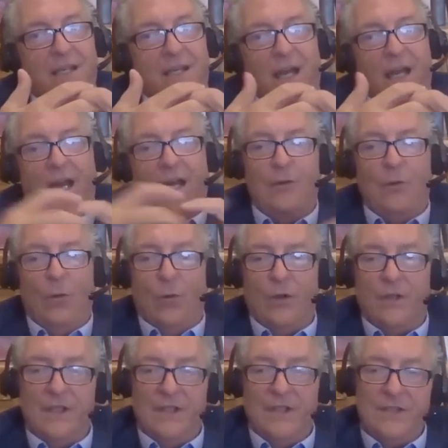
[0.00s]
an
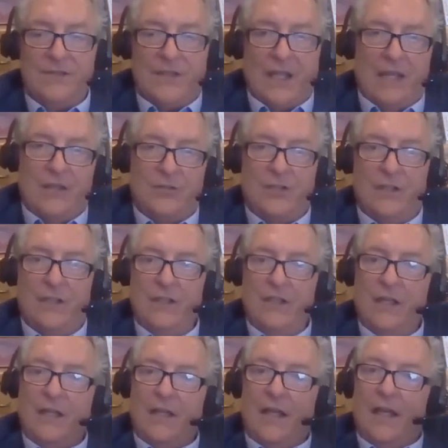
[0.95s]

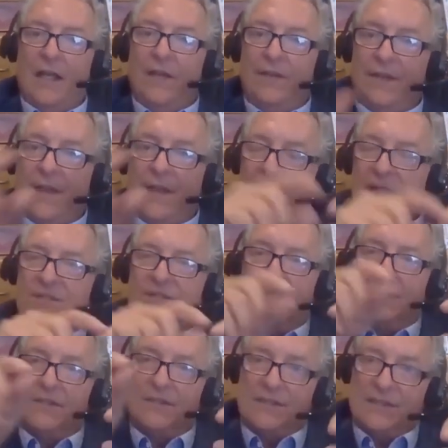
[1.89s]
organization that is
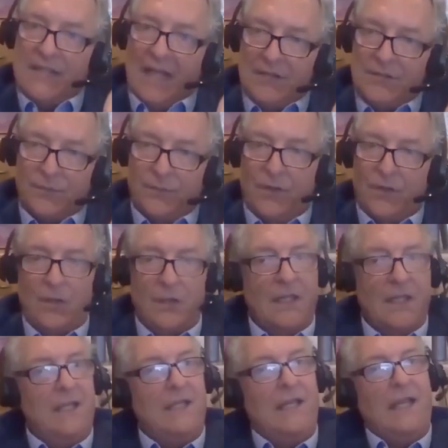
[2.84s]
successful
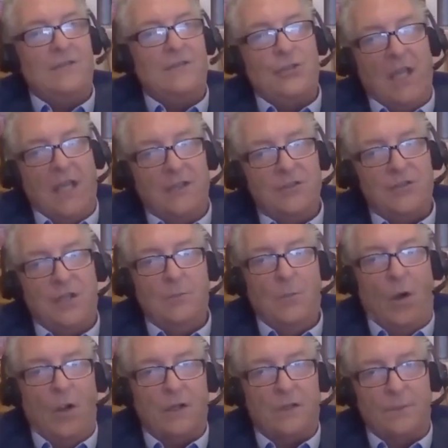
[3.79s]
in a changing
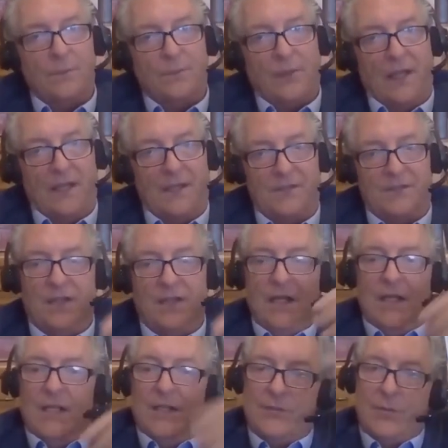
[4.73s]
marketplace.
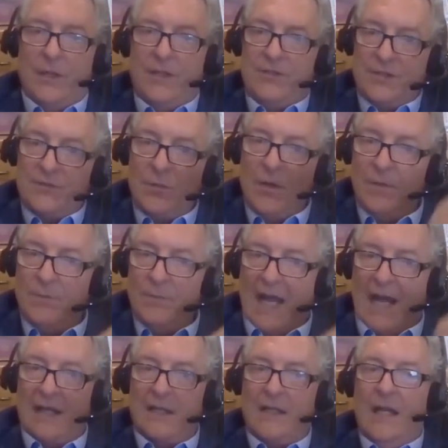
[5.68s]
So I just went
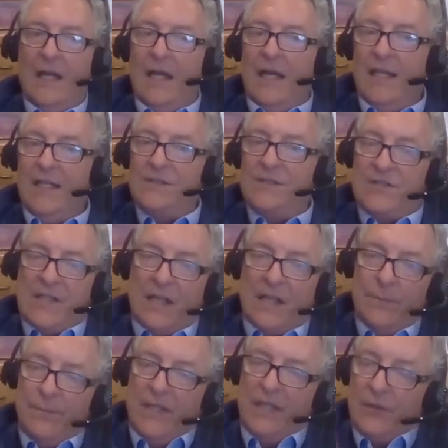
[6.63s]
back. Instead
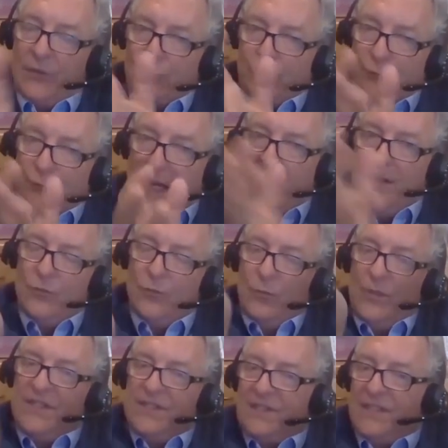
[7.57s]
of being threatened,
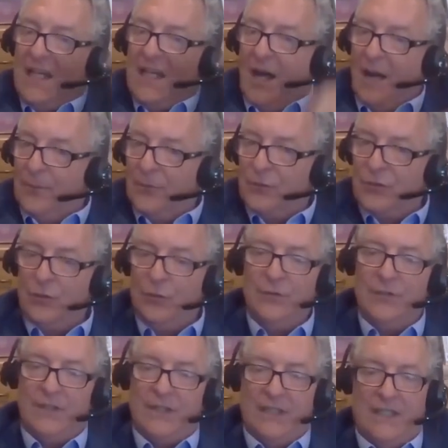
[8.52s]
we see
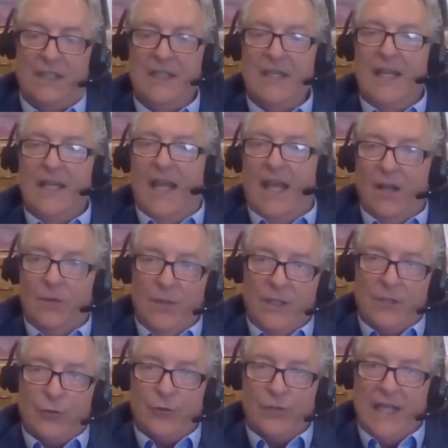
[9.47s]
opportunity and
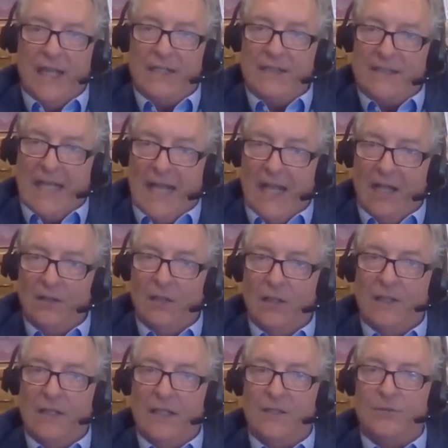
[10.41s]
we create
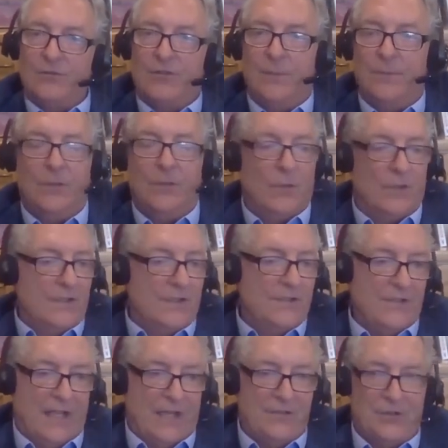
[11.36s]
talent, leadership, and
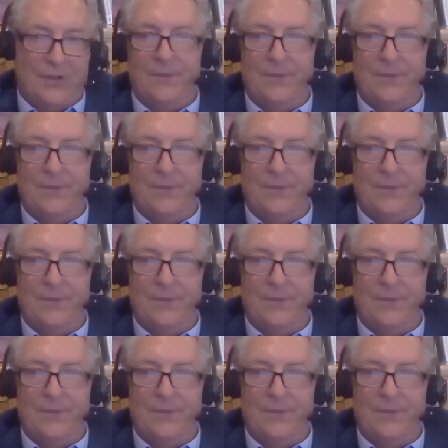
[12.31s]
organization.